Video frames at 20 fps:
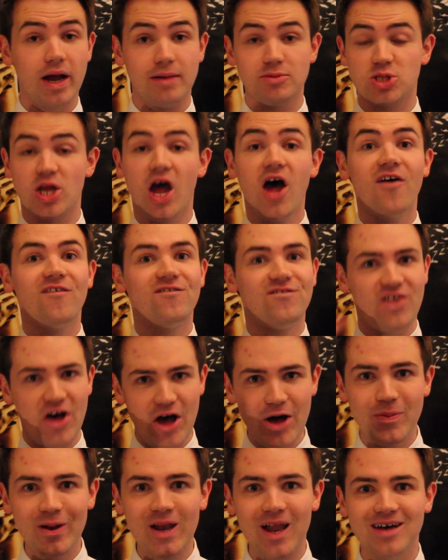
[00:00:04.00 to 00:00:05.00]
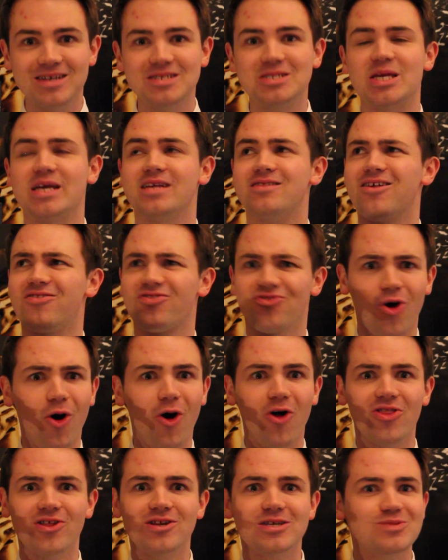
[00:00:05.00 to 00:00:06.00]
just verbalizing the
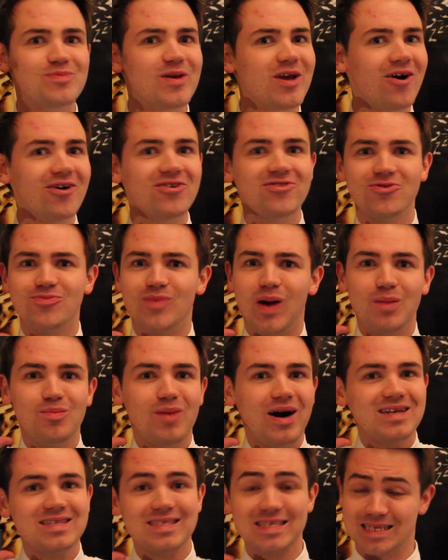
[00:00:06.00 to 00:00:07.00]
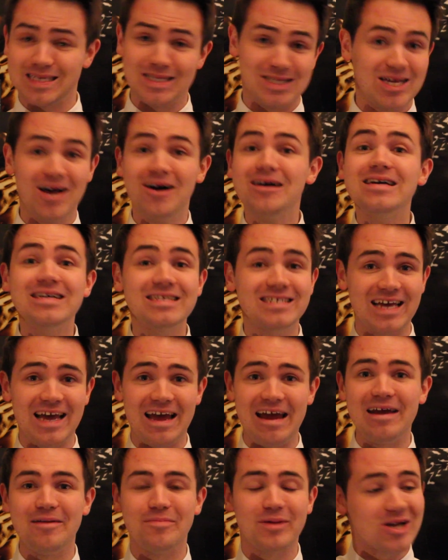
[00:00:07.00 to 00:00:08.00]
thought that has been going through my mind this entire
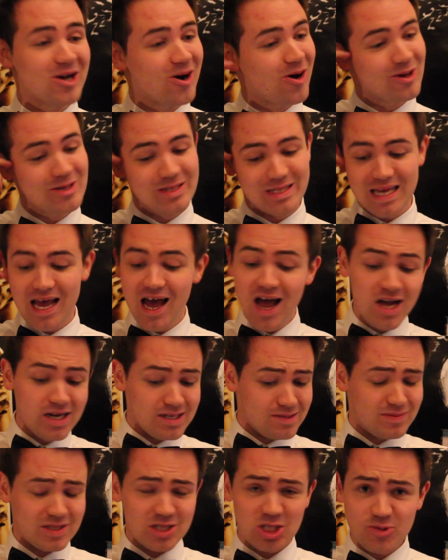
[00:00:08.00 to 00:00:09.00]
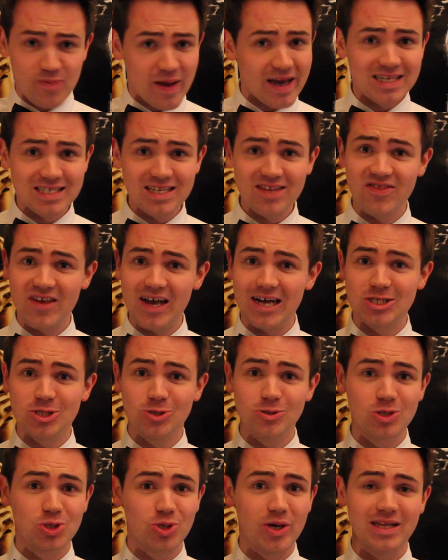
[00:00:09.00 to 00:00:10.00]
day because the Spectre
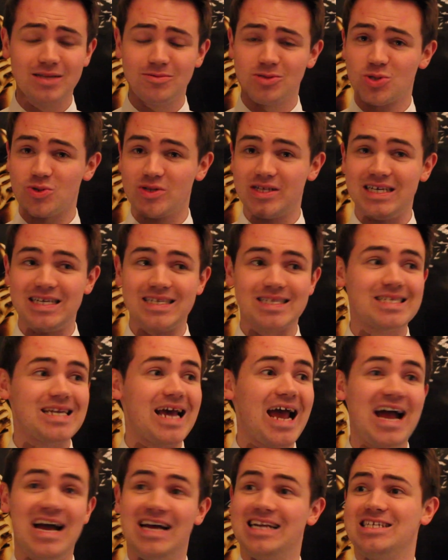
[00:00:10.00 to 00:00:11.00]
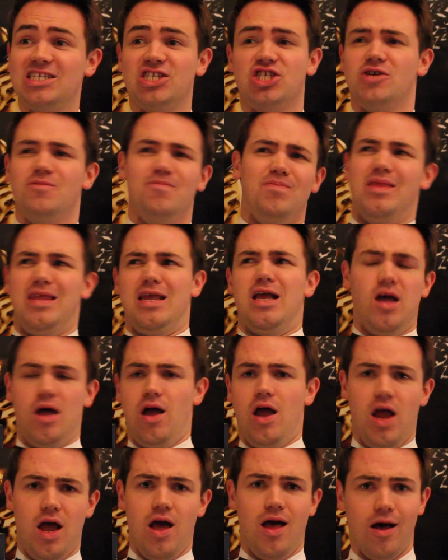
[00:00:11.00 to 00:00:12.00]
theatrical trailer was released and...
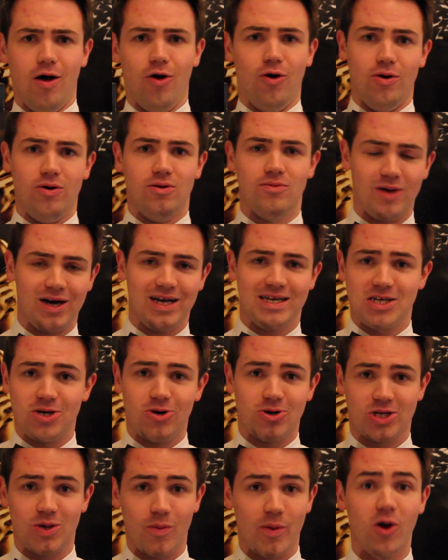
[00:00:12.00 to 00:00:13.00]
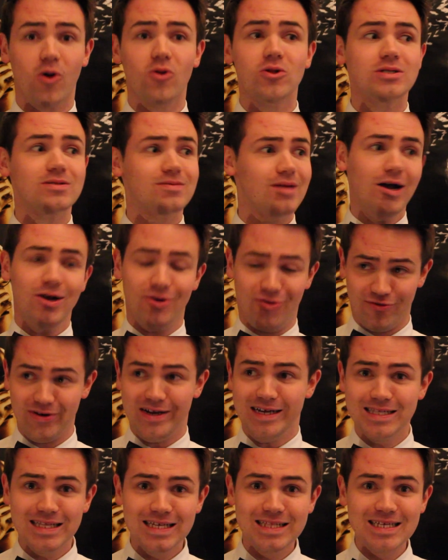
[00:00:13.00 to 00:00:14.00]
oh my god, can we all
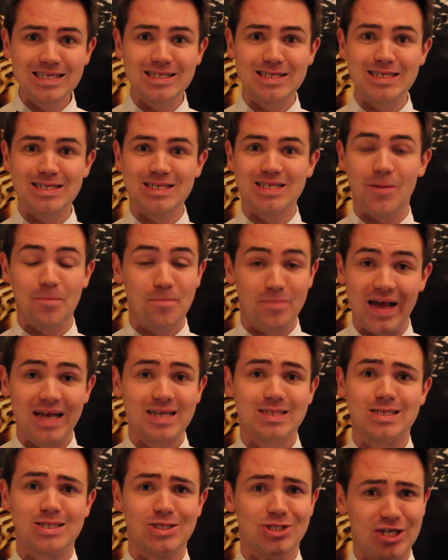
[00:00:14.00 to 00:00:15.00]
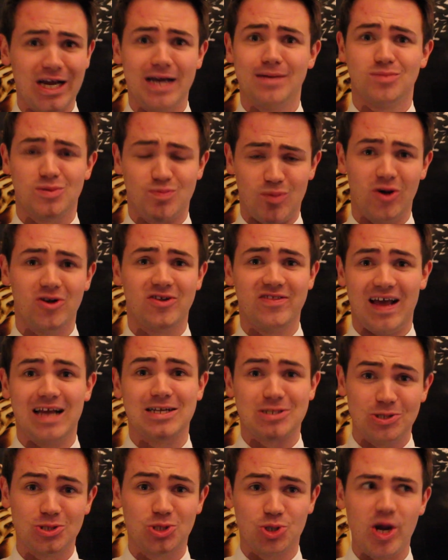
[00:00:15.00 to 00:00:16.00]
agree that this is the best James Bond
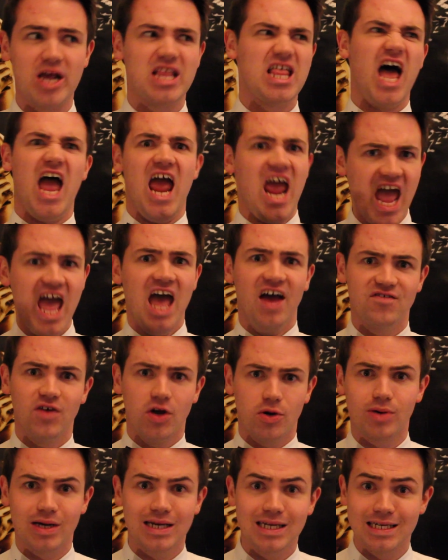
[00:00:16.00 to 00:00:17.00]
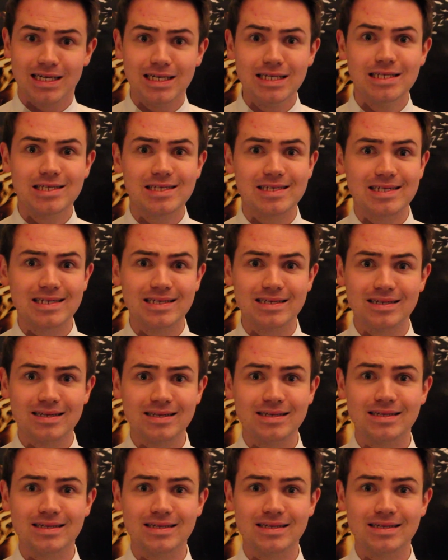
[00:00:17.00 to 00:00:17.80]
theatrical trailer ever released?